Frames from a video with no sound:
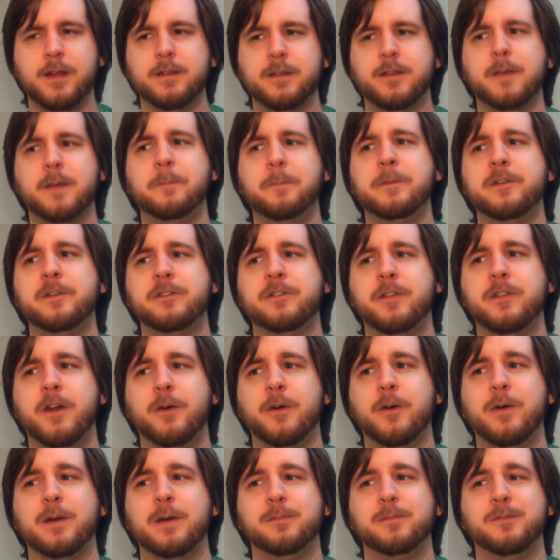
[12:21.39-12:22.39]
Tempest,
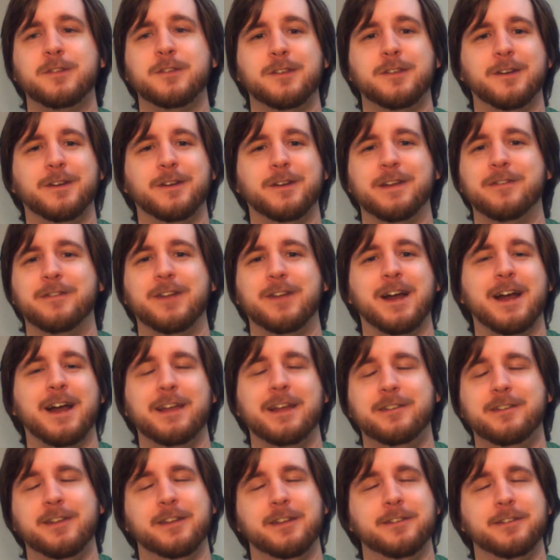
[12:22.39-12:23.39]
though, I'm still given a
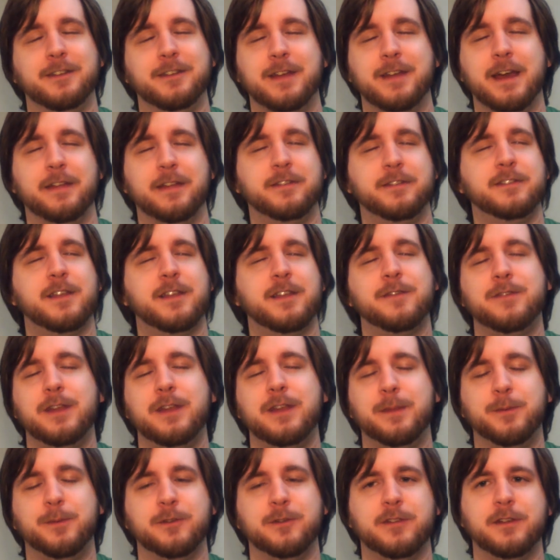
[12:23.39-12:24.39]
high chance of death
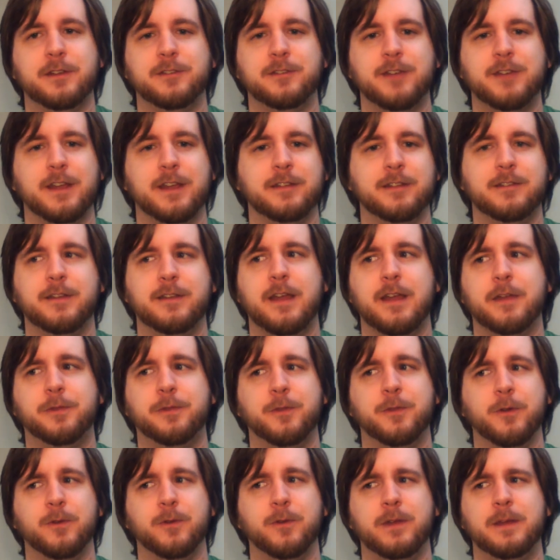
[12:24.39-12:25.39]
70% chance of
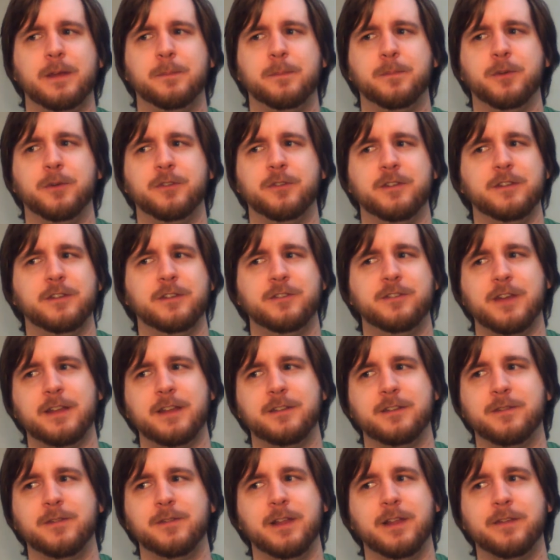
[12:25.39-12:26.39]
death, 30%
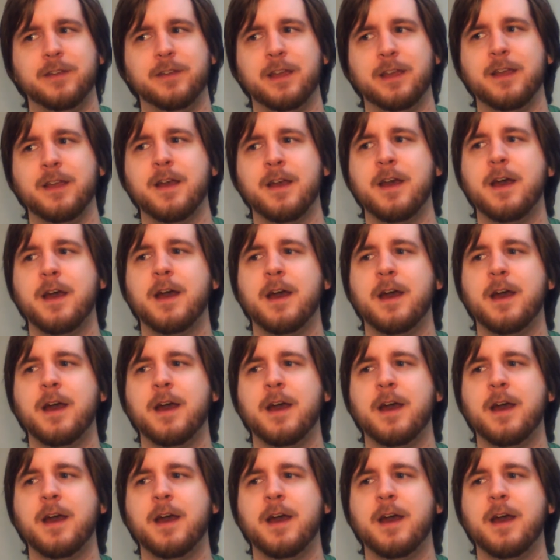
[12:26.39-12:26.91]
chance of living.